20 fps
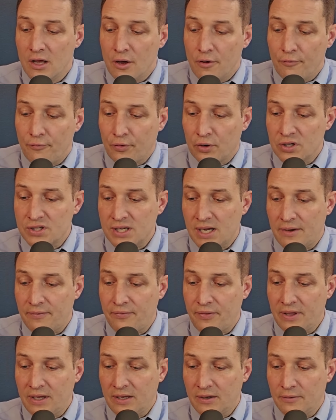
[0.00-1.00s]
First off,
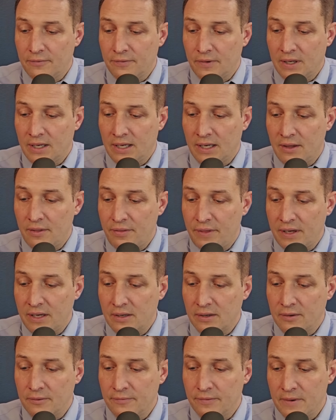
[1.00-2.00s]
think of uh, think
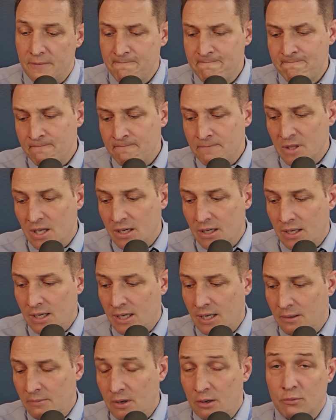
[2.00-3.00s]
of
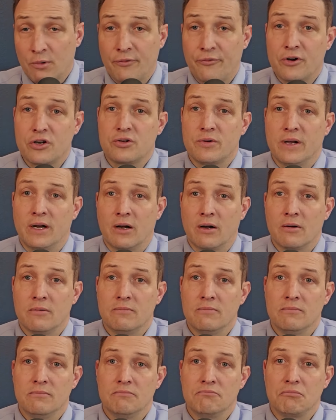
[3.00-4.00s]
uh, a refrigerator,
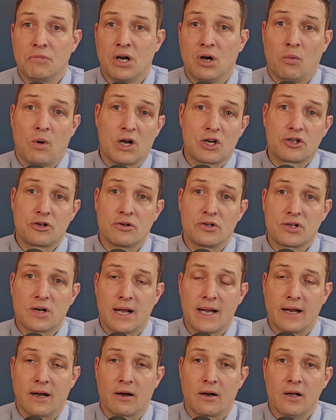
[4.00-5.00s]
a washer and
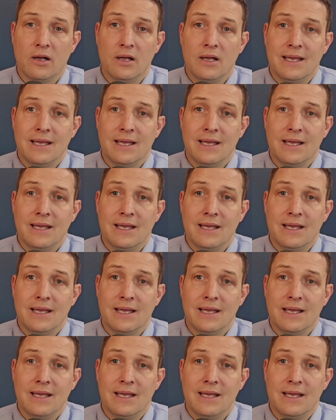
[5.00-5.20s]
dryer?